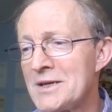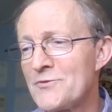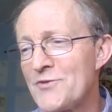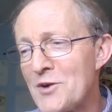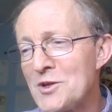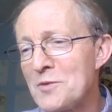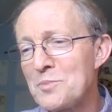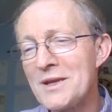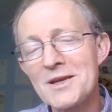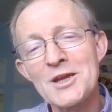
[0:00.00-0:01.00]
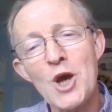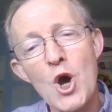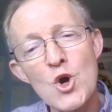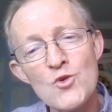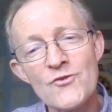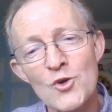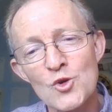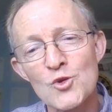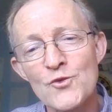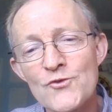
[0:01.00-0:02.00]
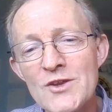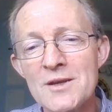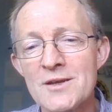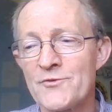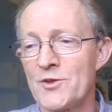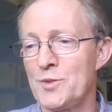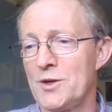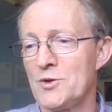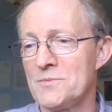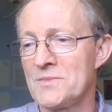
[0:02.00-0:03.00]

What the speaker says: very appealing overall feel of the poem.